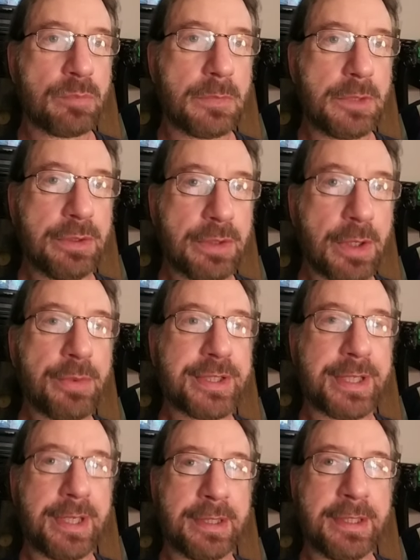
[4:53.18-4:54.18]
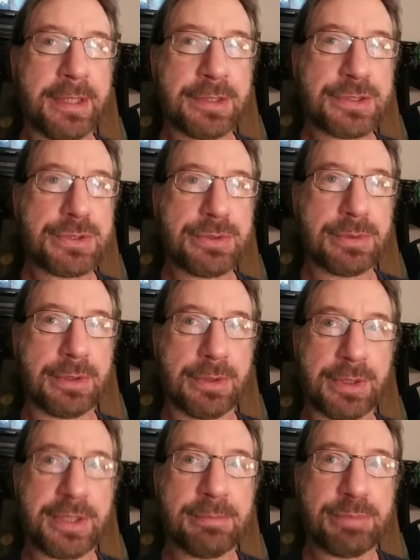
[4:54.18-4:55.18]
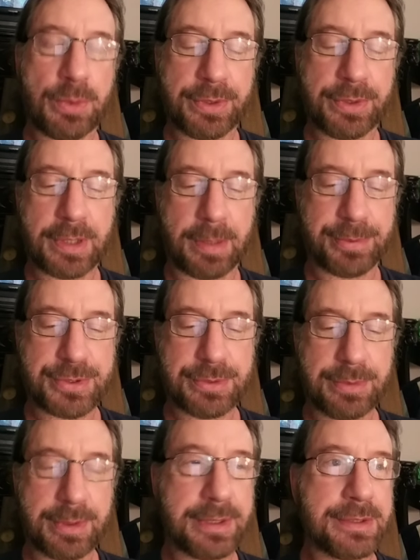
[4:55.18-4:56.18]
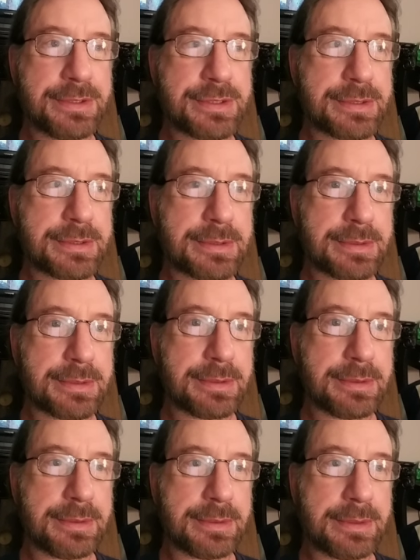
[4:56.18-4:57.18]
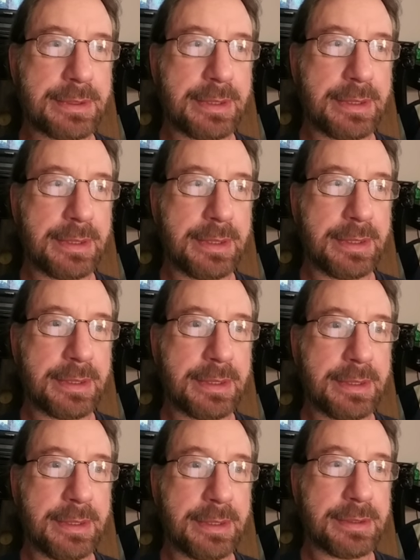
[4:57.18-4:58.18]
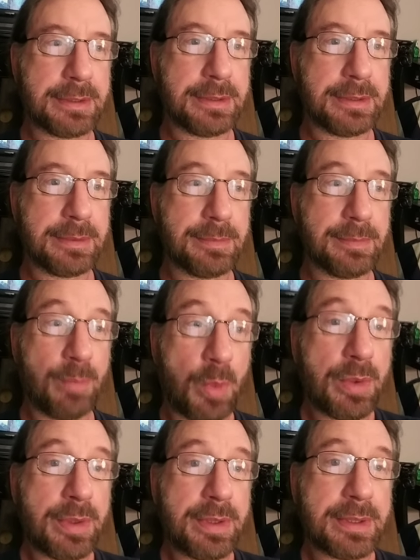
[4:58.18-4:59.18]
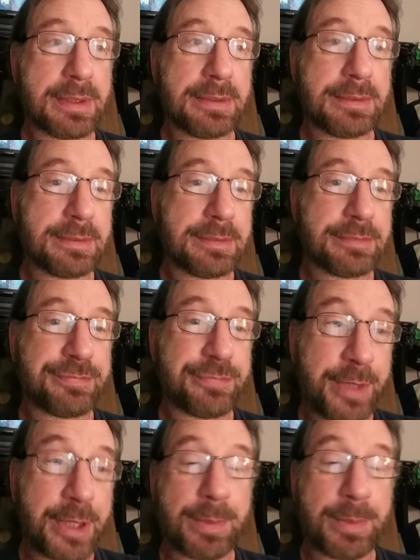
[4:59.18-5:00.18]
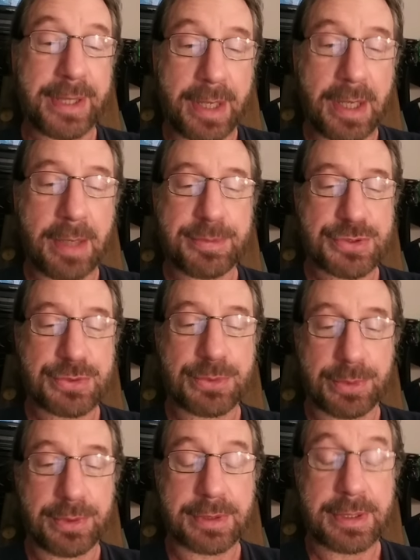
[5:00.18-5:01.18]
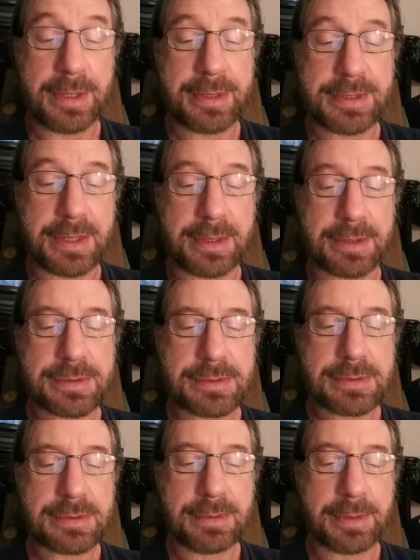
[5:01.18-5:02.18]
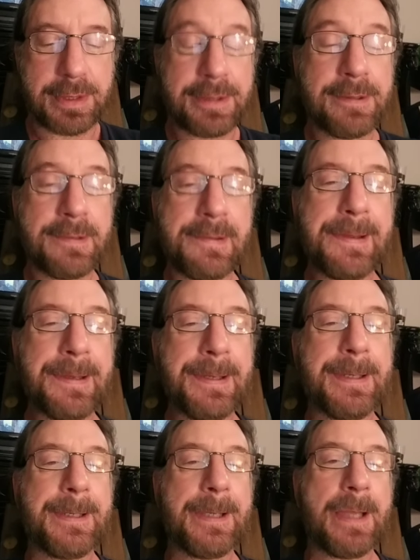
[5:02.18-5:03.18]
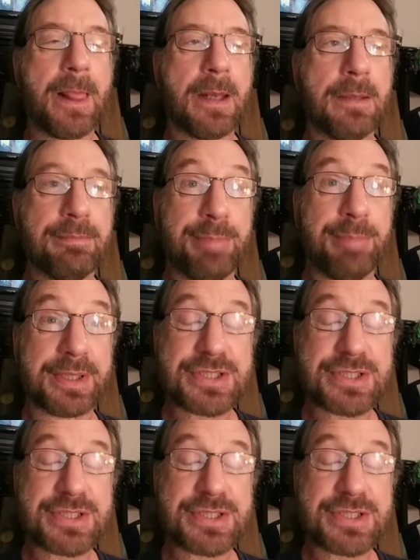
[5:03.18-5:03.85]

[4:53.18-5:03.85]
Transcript: You know that getting into good employed opportunities, it more frequently happens through good contacts, okay? But